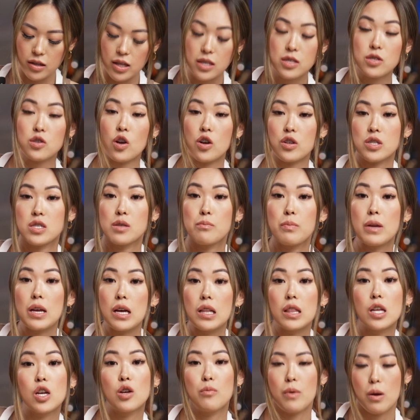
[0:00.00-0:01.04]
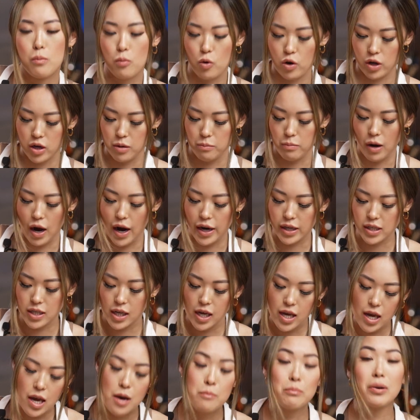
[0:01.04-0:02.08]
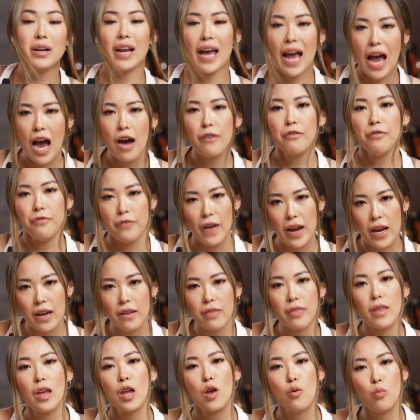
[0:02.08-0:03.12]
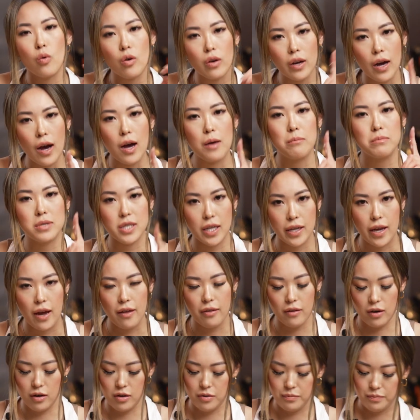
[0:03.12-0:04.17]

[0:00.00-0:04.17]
it starts to be a little bit more combined. But have faith, it will come together.